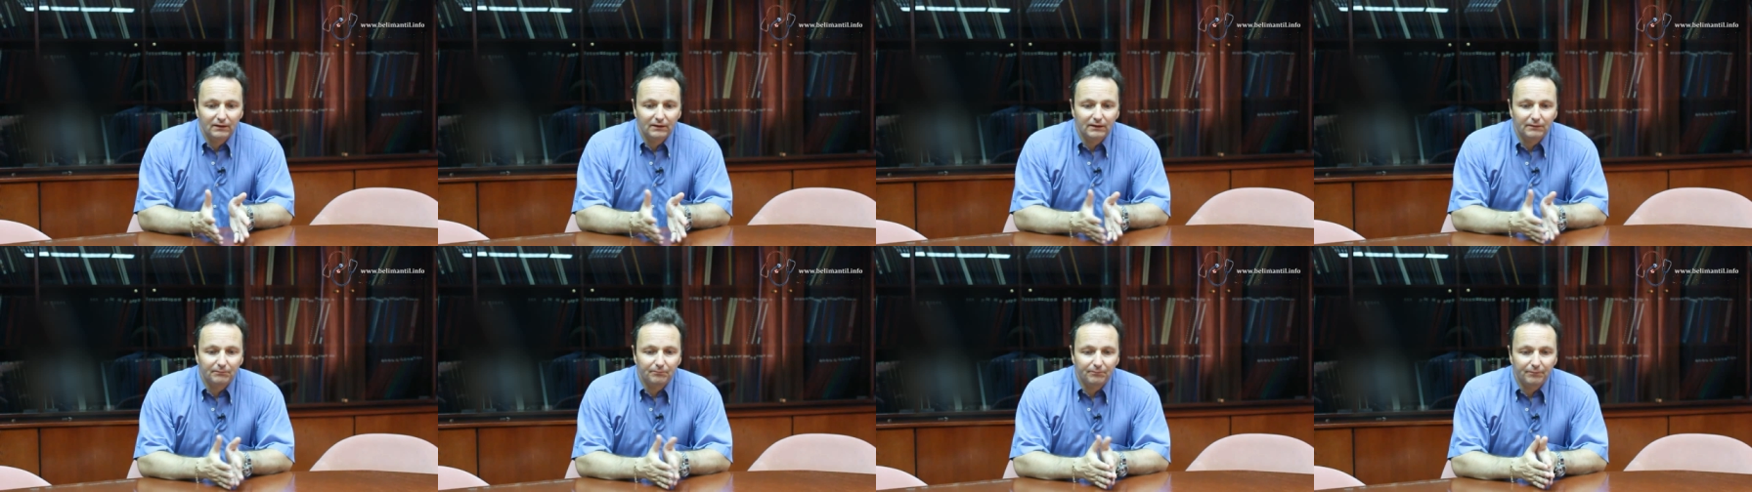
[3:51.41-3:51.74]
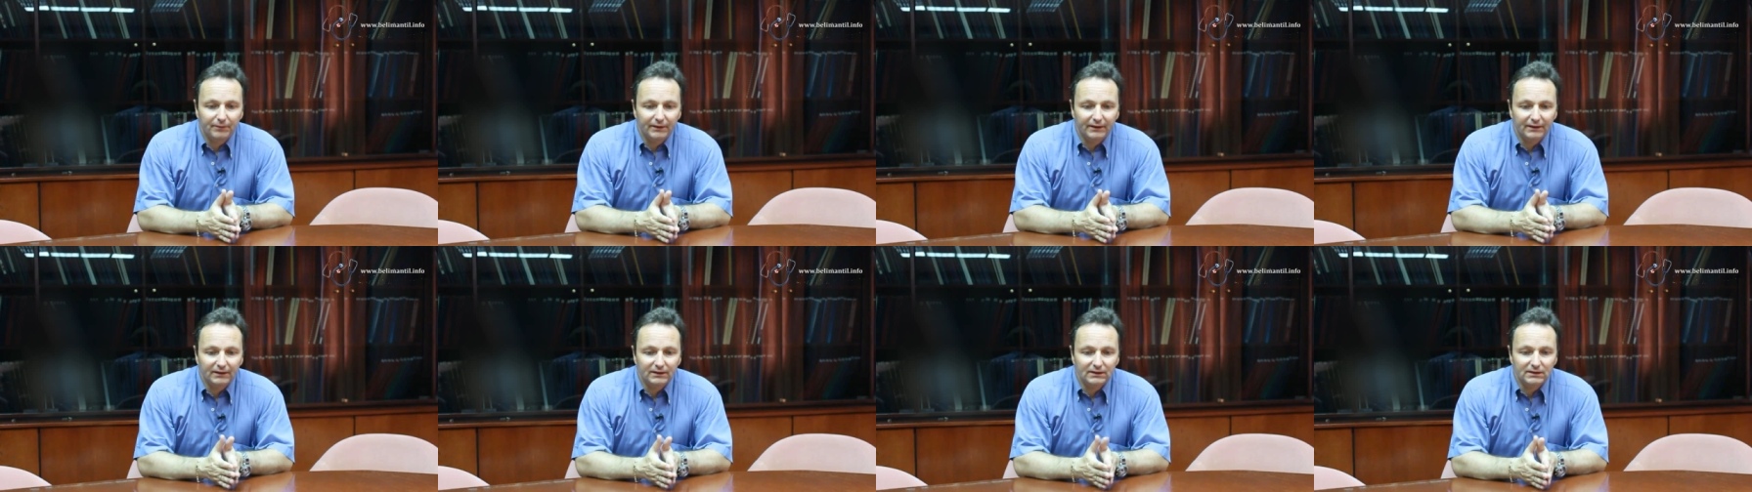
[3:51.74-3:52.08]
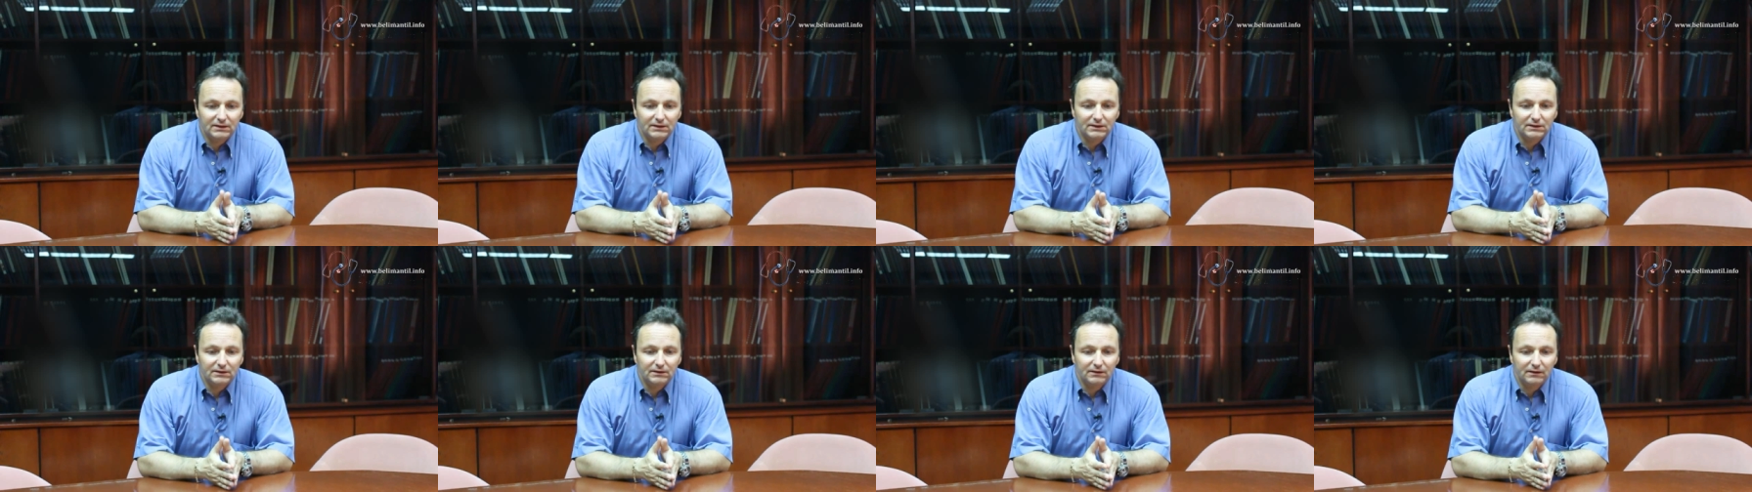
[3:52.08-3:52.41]

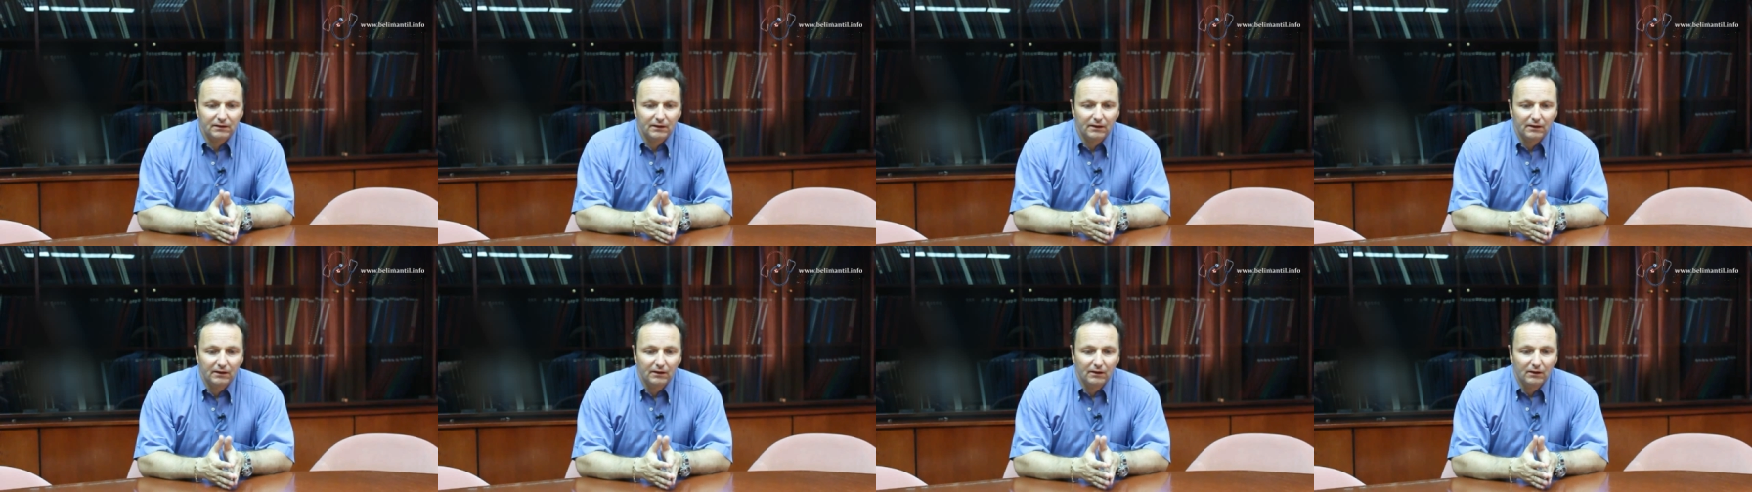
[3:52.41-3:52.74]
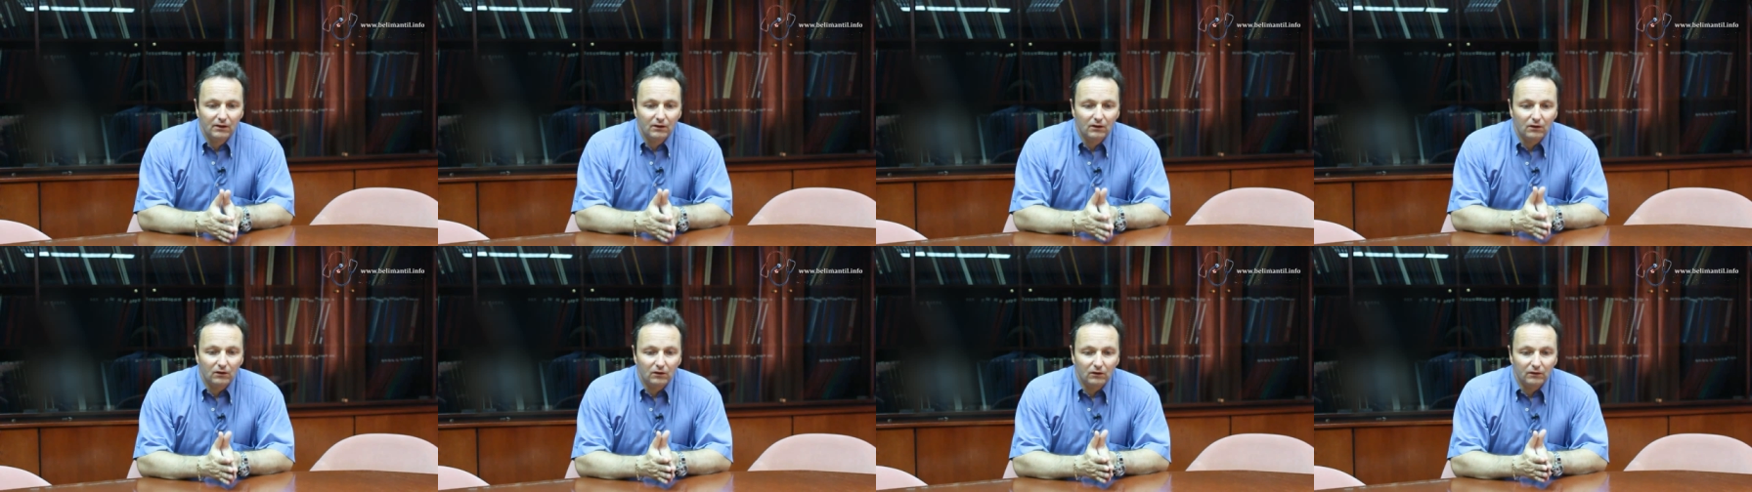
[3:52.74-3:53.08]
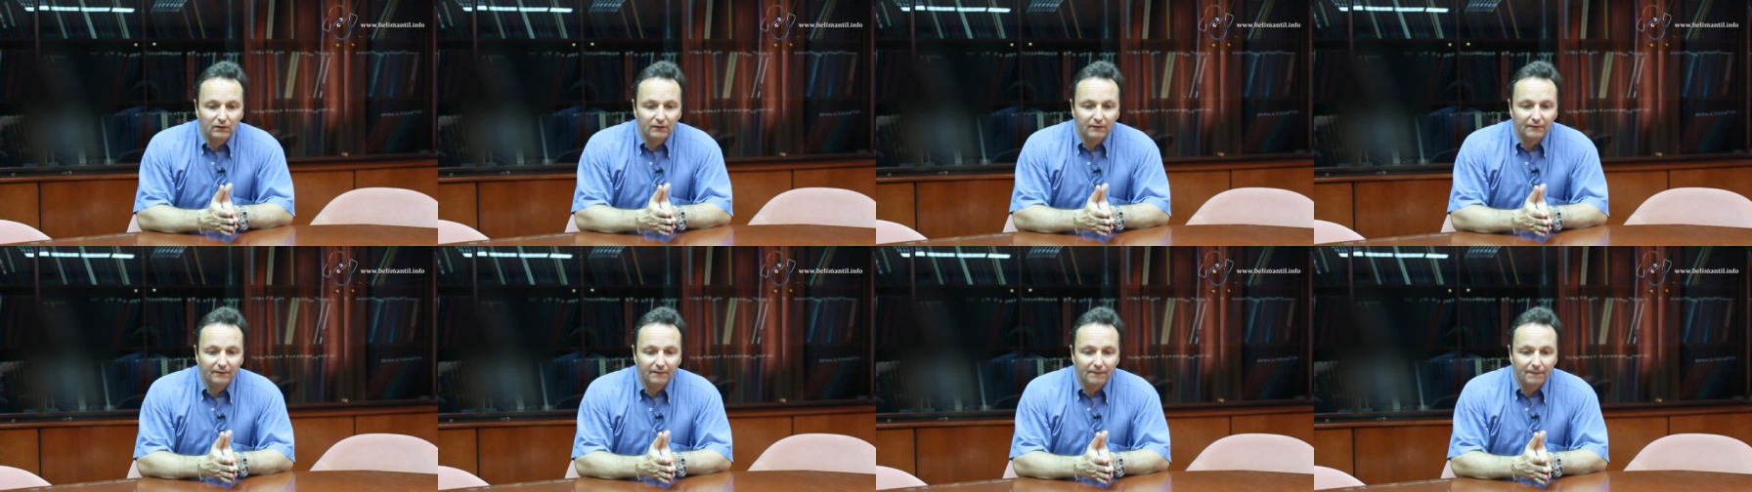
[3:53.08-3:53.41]
depends
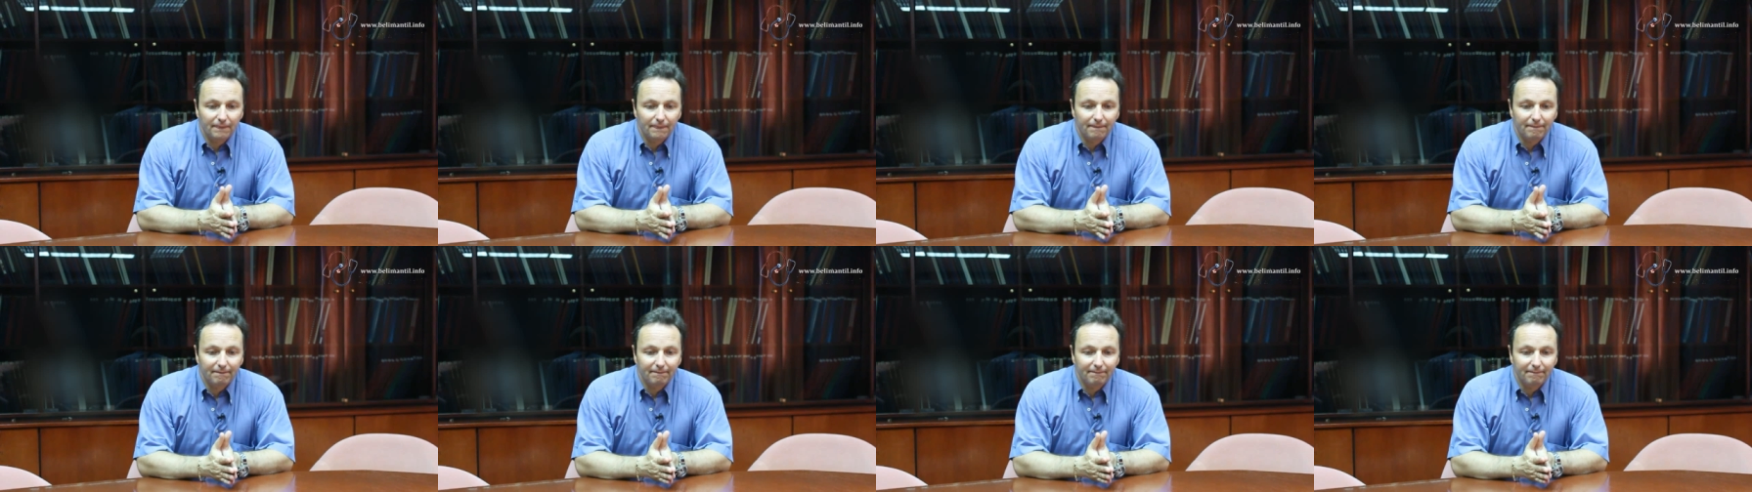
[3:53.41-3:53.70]
on